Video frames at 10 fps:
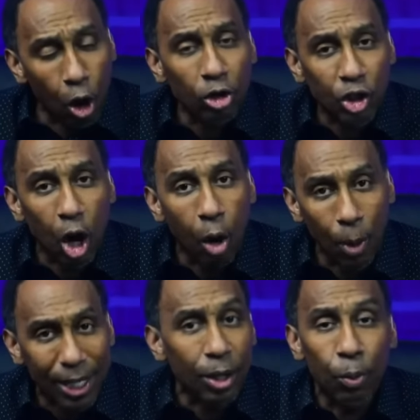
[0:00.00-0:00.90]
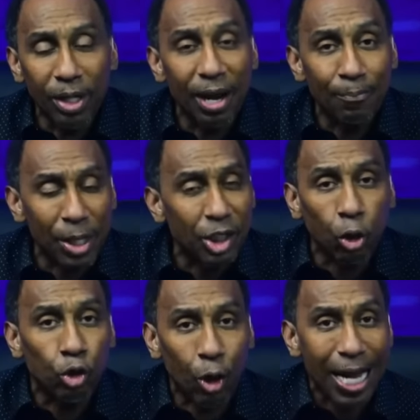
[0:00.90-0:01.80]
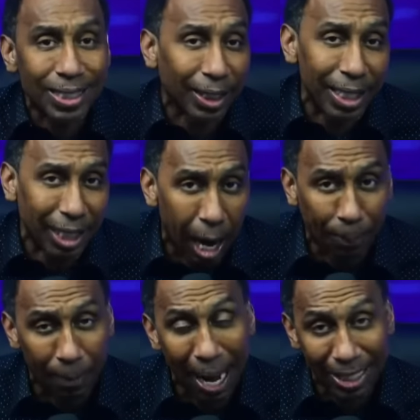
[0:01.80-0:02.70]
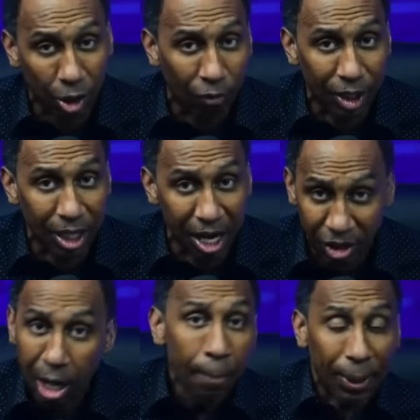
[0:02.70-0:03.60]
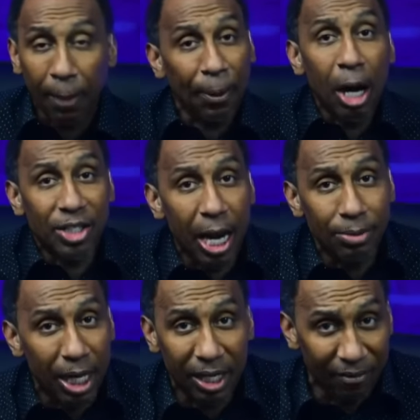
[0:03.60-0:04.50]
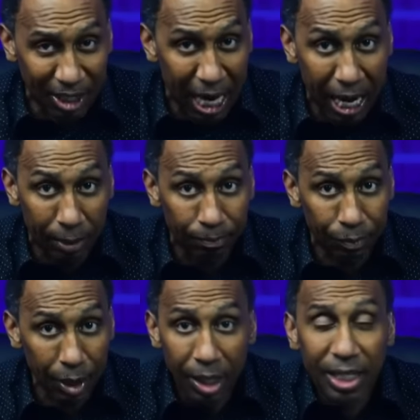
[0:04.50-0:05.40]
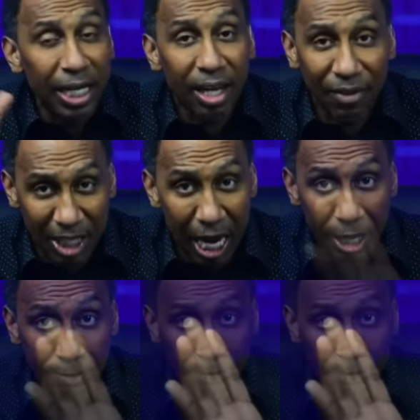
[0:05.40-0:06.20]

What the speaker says: All-Star Weekend wouldn't have been so drastically compromised over the years. But LeBron James didn't give a damn. Didn't give a damn.